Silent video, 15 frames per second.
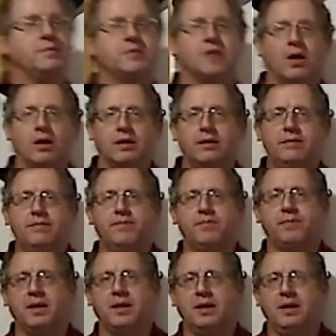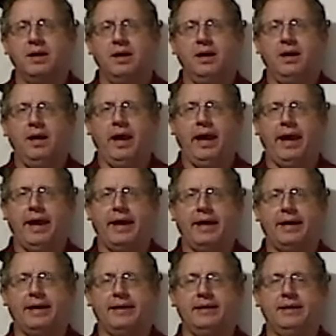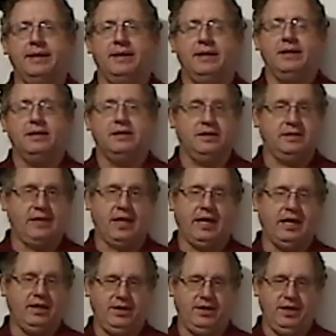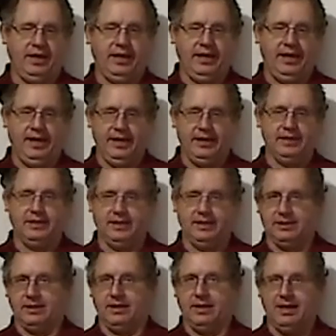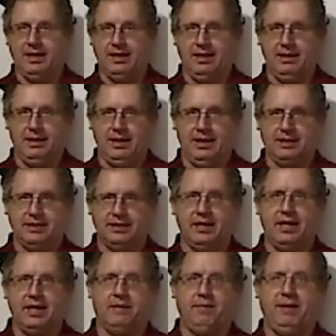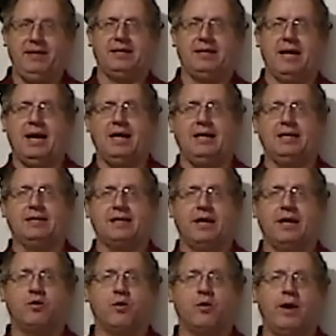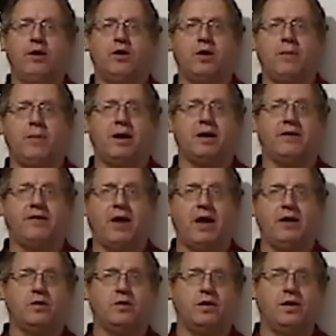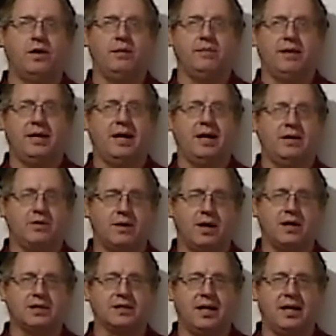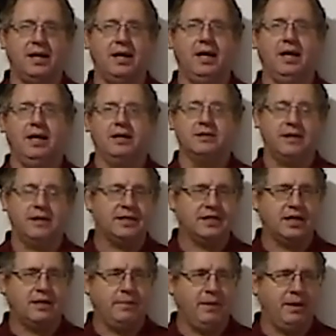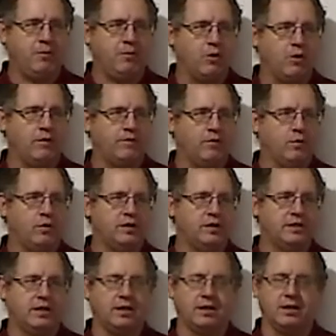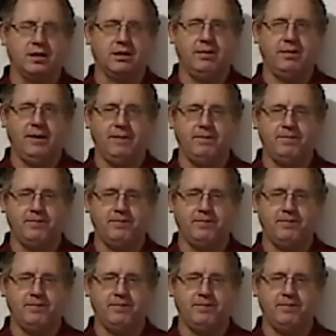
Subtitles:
solid. And the second thing is acidic means it has a greater amount of hydronium than hydroxide. So that's going to be important for us in a little bit.